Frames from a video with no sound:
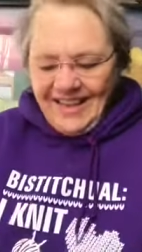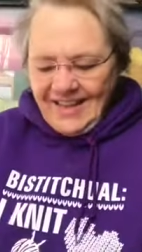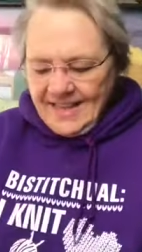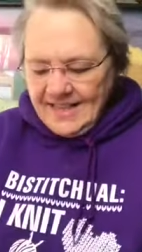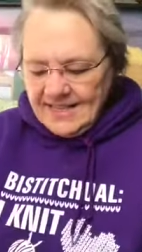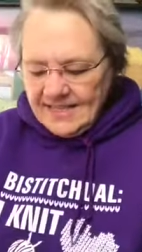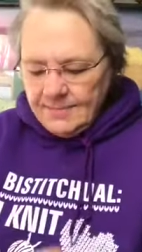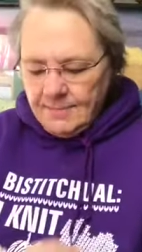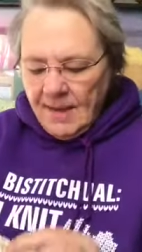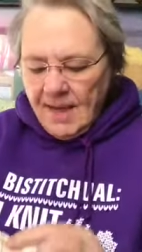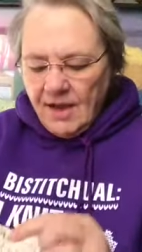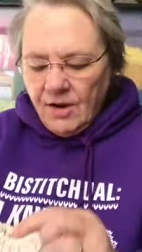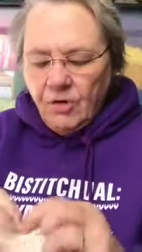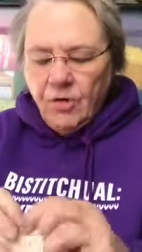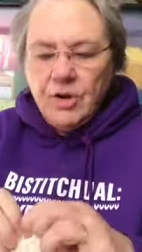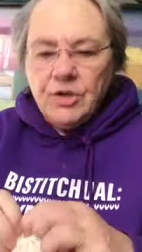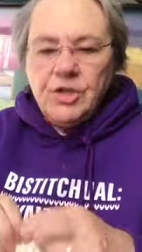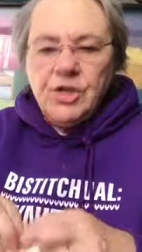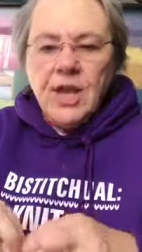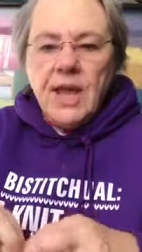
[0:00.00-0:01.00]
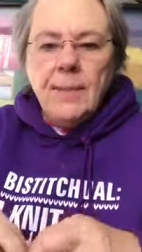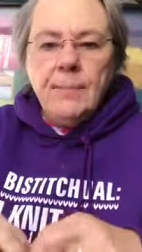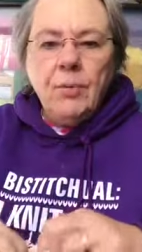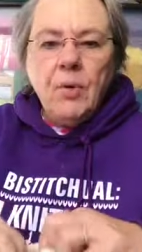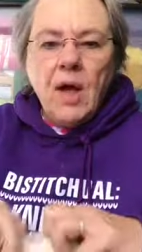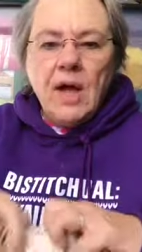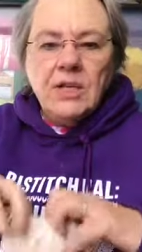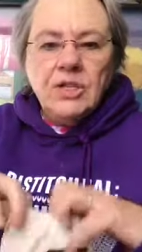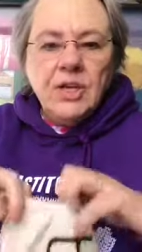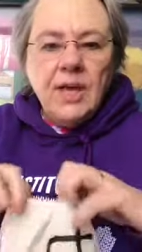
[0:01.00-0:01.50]
is my crochet
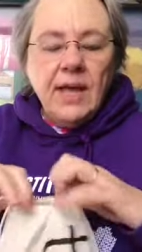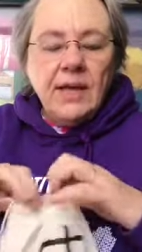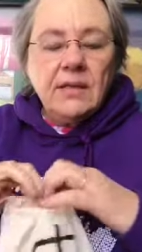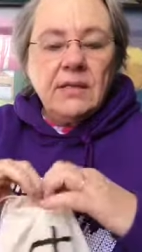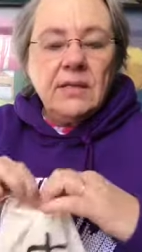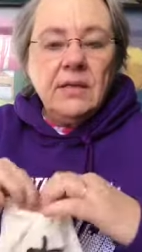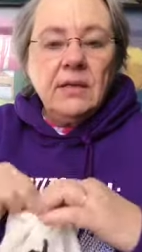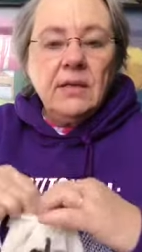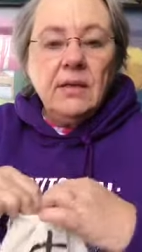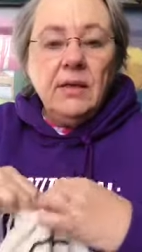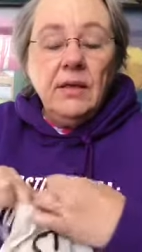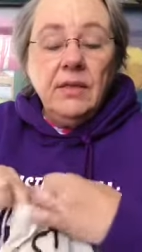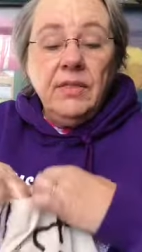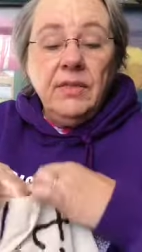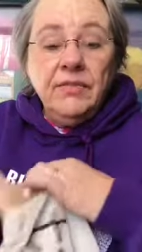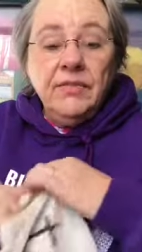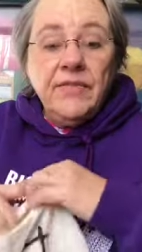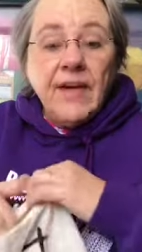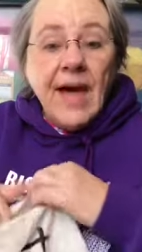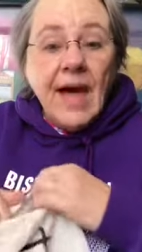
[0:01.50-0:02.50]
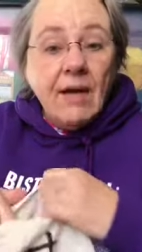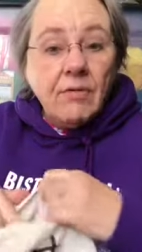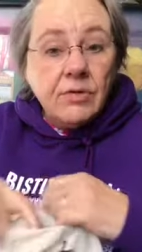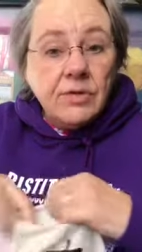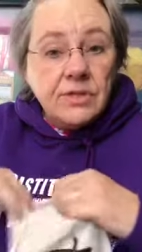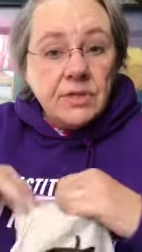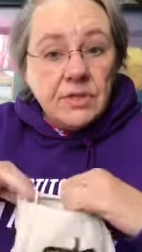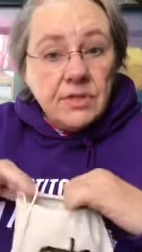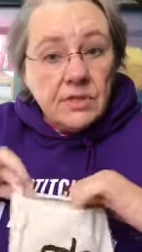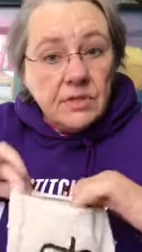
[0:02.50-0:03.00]
project the
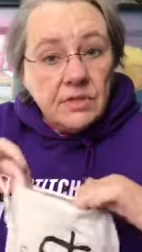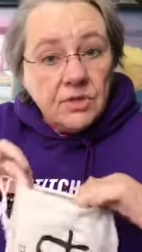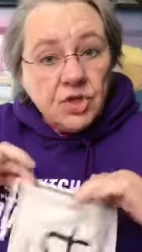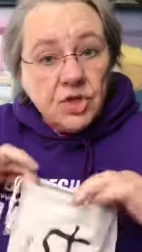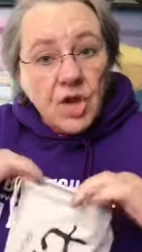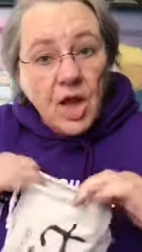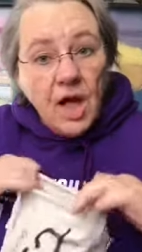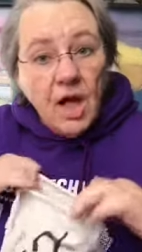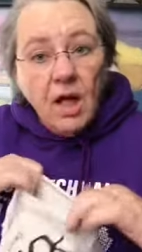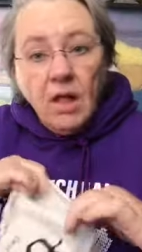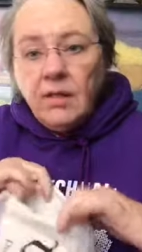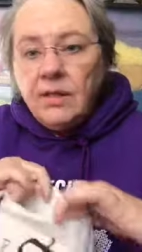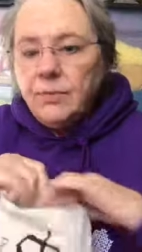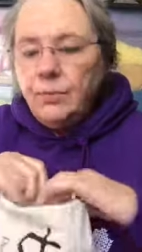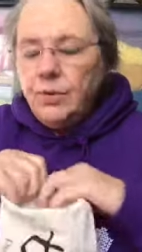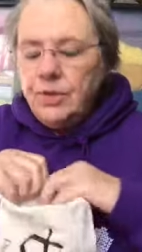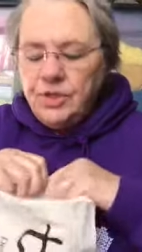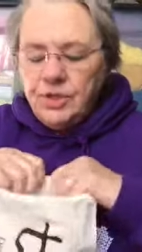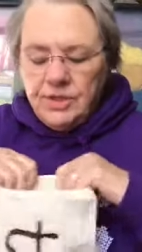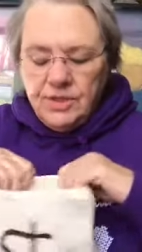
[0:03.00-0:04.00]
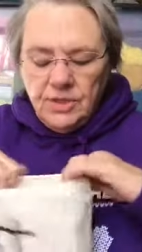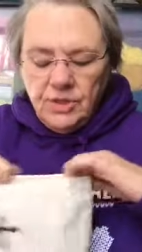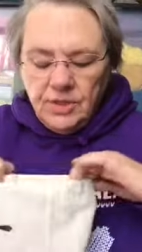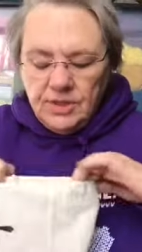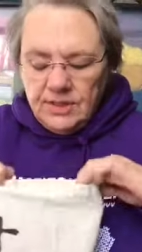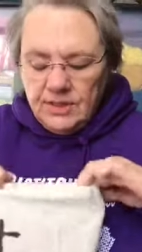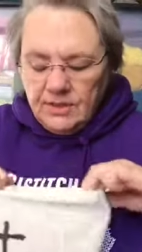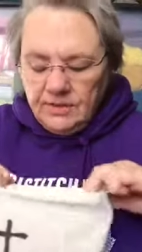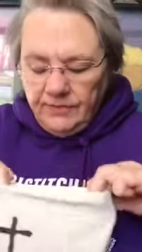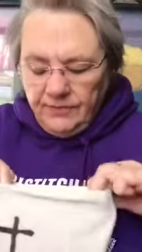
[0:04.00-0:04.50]
virus shawl, which is
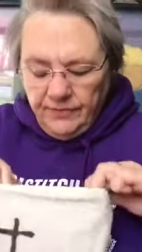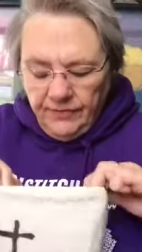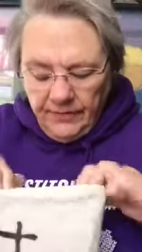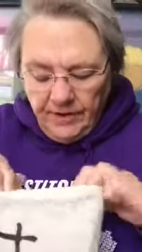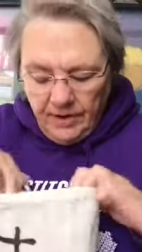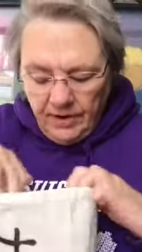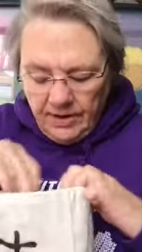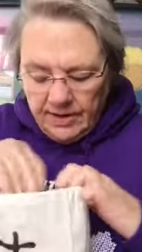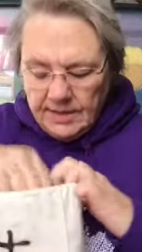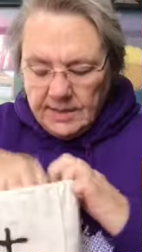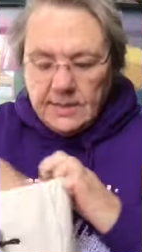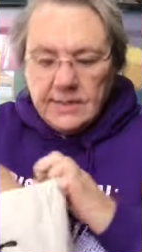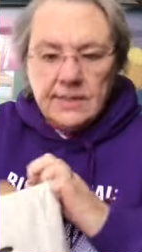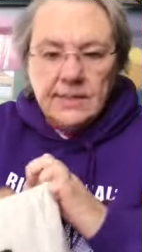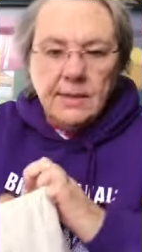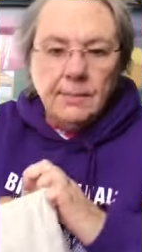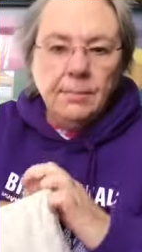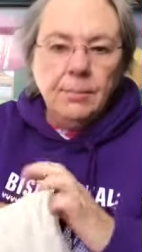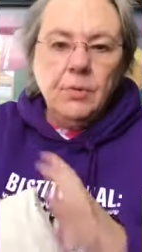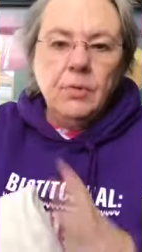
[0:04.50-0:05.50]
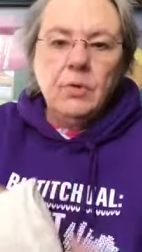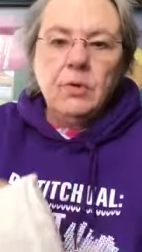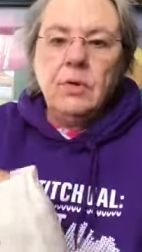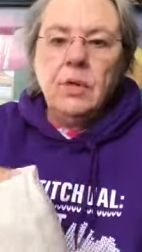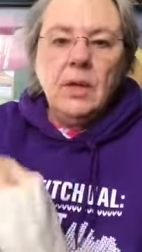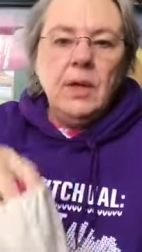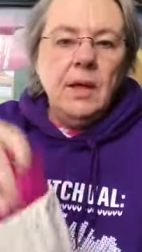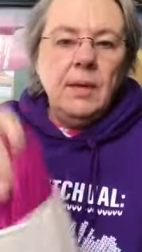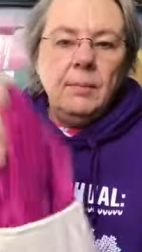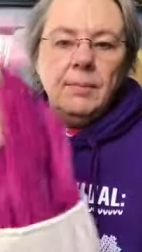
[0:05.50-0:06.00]
just a very simple
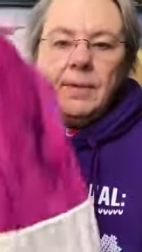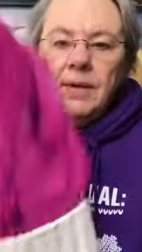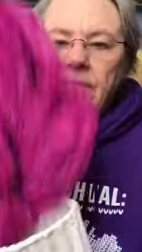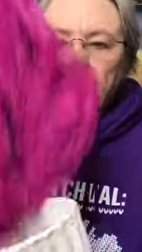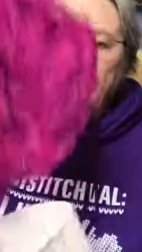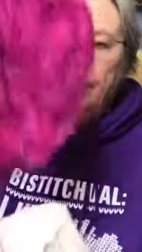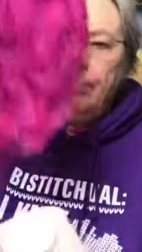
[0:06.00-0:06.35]
but